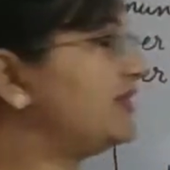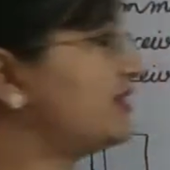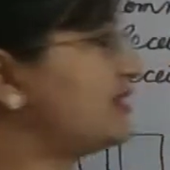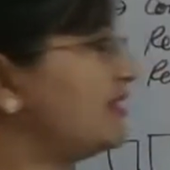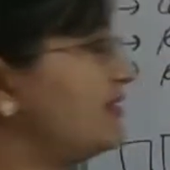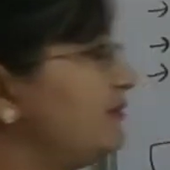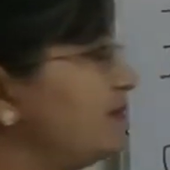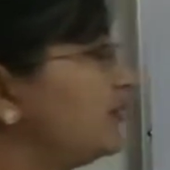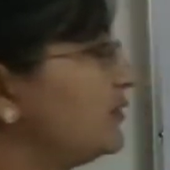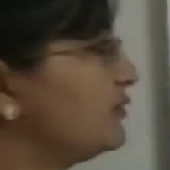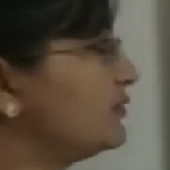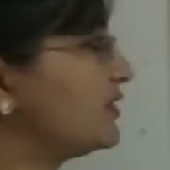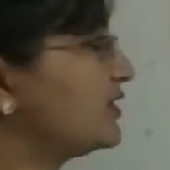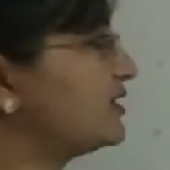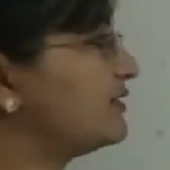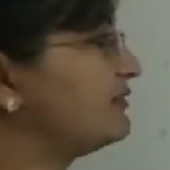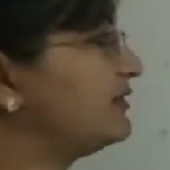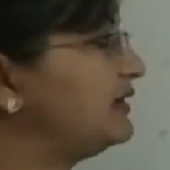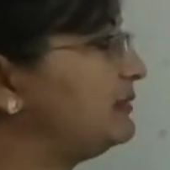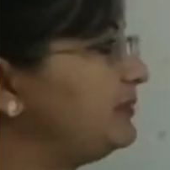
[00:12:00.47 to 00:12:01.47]
computer
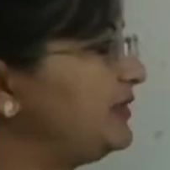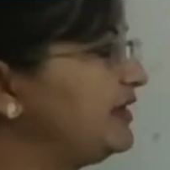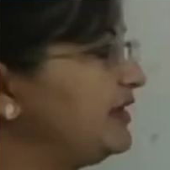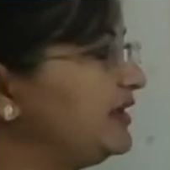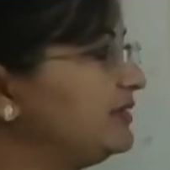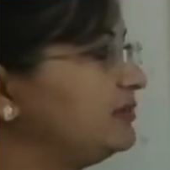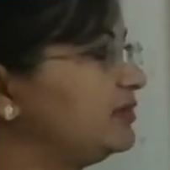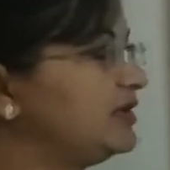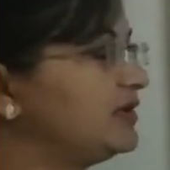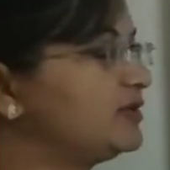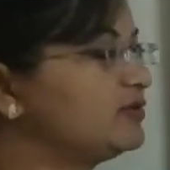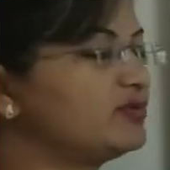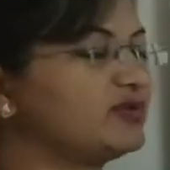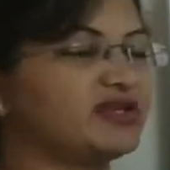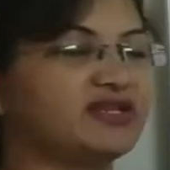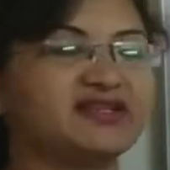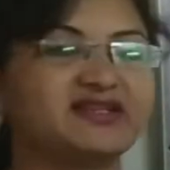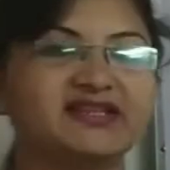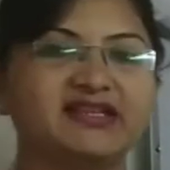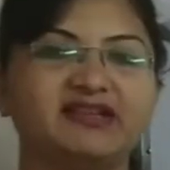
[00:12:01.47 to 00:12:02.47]
will be able to
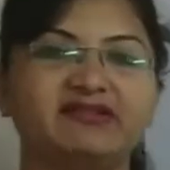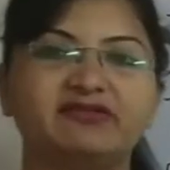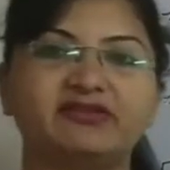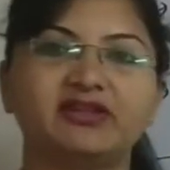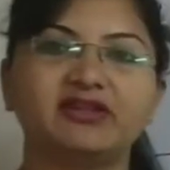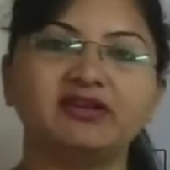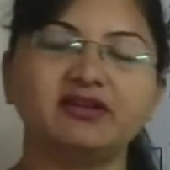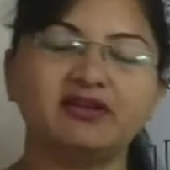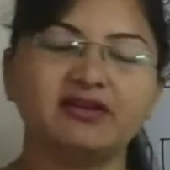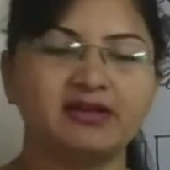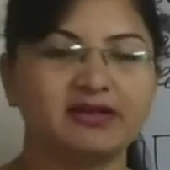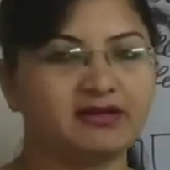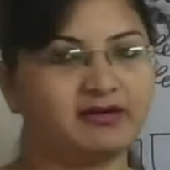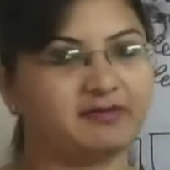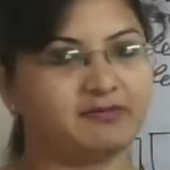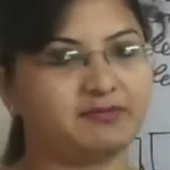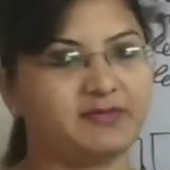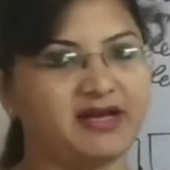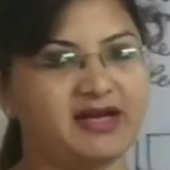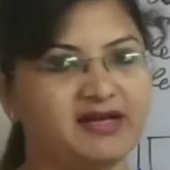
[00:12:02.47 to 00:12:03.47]
receive the
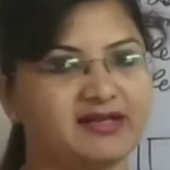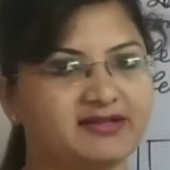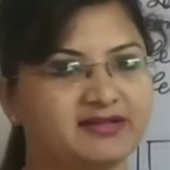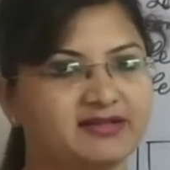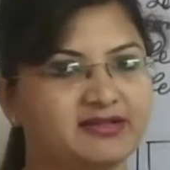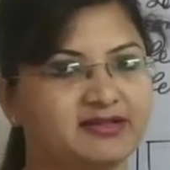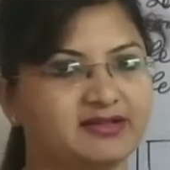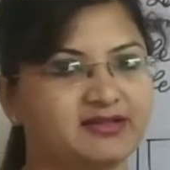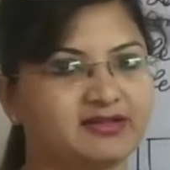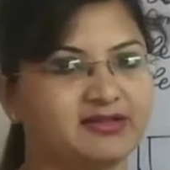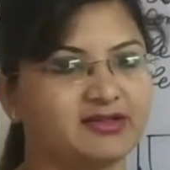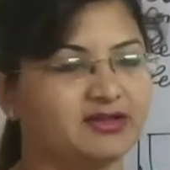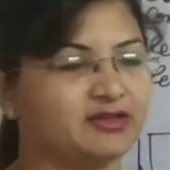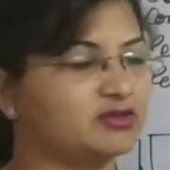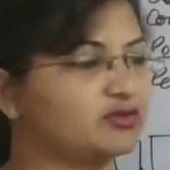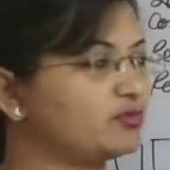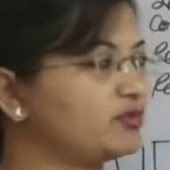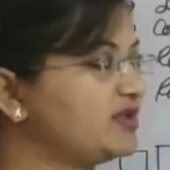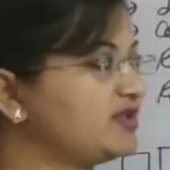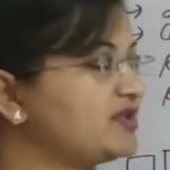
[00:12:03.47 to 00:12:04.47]
message.
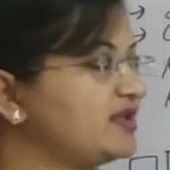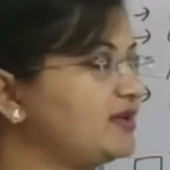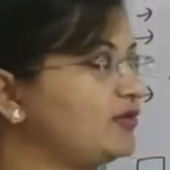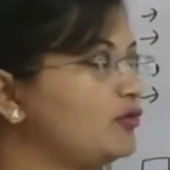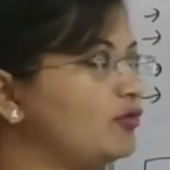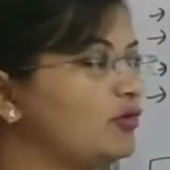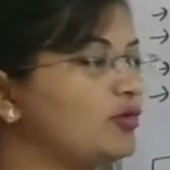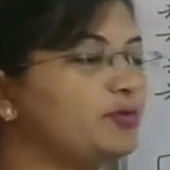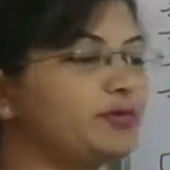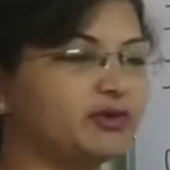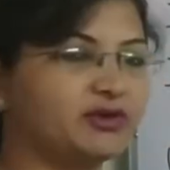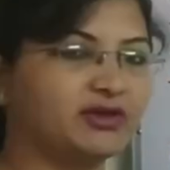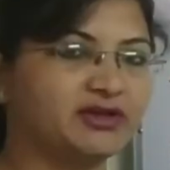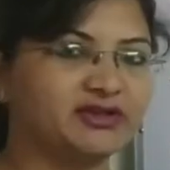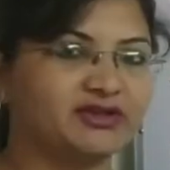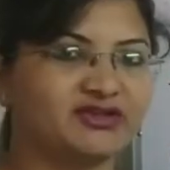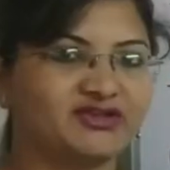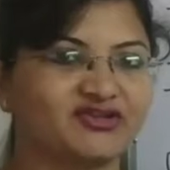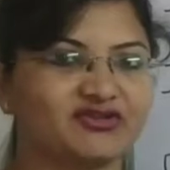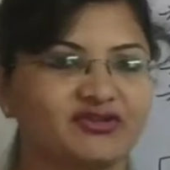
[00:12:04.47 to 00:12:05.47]
Students, I hope you
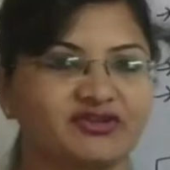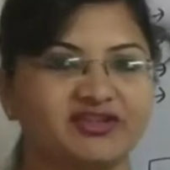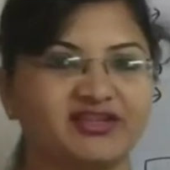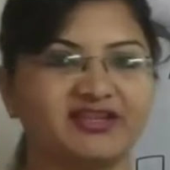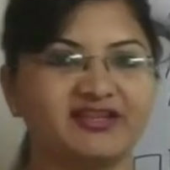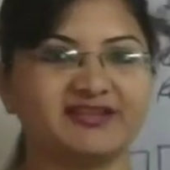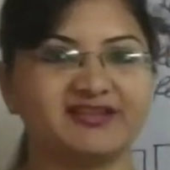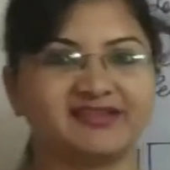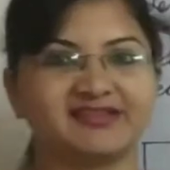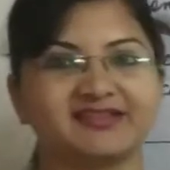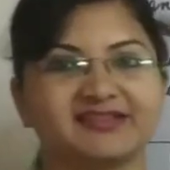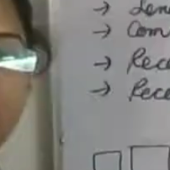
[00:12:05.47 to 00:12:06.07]
understood this.